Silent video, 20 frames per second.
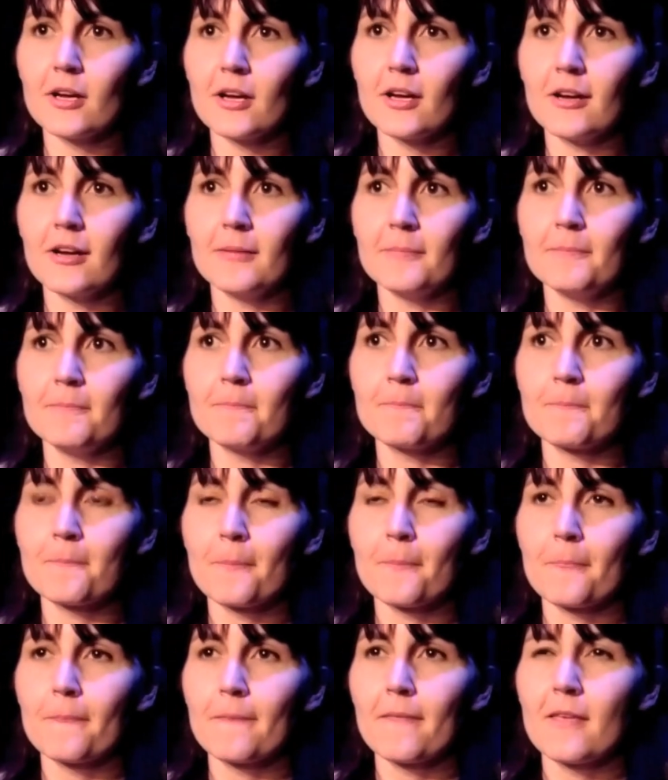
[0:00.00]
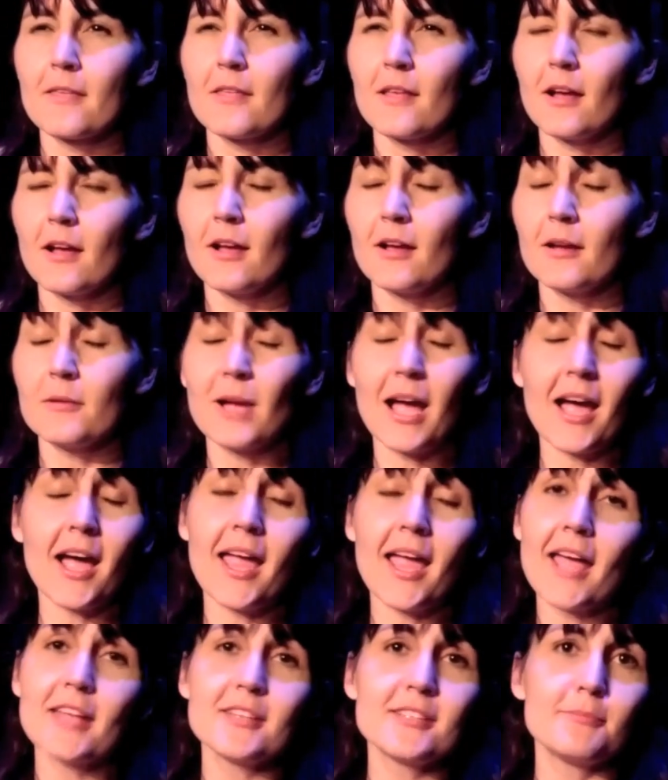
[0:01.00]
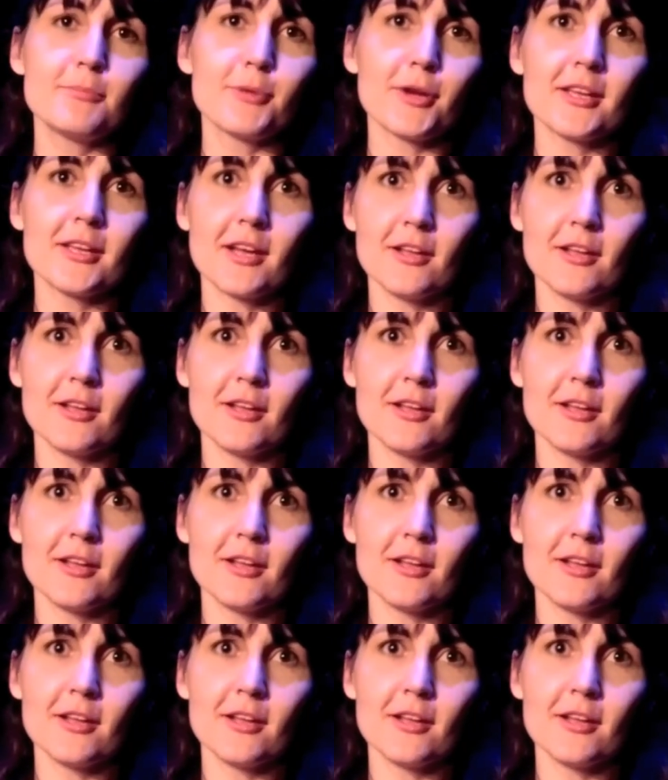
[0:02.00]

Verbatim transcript: um, uh, I had to bring